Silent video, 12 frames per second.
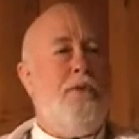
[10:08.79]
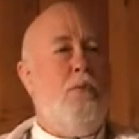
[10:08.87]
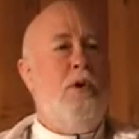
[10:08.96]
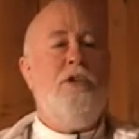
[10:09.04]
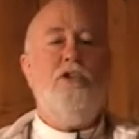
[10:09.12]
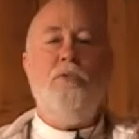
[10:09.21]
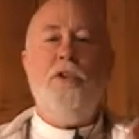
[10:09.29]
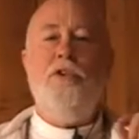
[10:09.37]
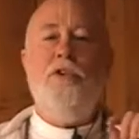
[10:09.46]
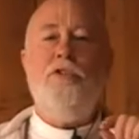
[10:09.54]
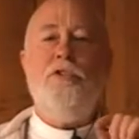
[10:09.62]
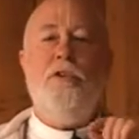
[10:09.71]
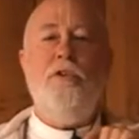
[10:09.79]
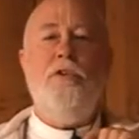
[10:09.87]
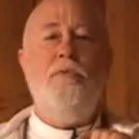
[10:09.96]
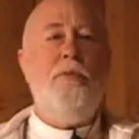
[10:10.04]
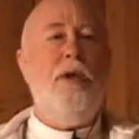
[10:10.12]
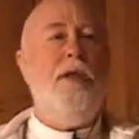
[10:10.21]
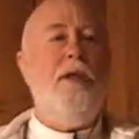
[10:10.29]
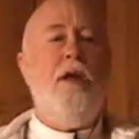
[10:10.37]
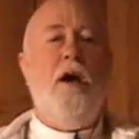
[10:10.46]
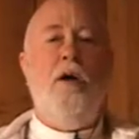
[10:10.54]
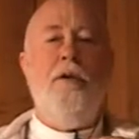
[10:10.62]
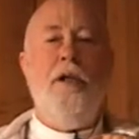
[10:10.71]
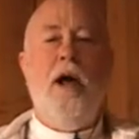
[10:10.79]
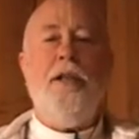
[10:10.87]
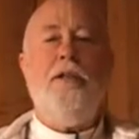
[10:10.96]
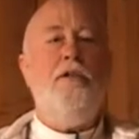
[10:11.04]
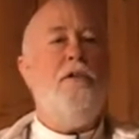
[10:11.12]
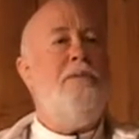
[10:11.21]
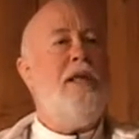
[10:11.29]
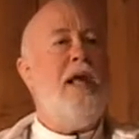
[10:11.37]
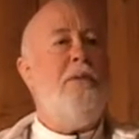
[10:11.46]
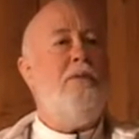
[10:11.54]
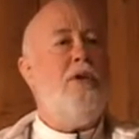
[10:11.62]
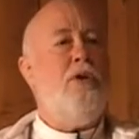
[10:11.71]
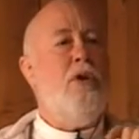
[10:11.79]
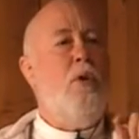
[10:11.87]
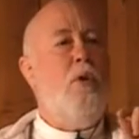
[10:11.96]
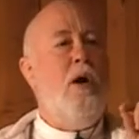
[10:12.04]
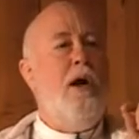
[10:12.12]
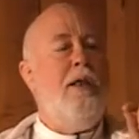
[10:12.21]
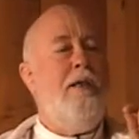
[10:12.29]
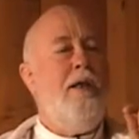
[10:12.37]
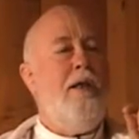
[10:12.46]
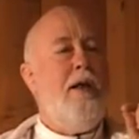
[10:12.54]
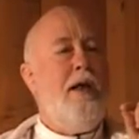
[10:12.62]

the ones with just a little bit are not going to be able to go on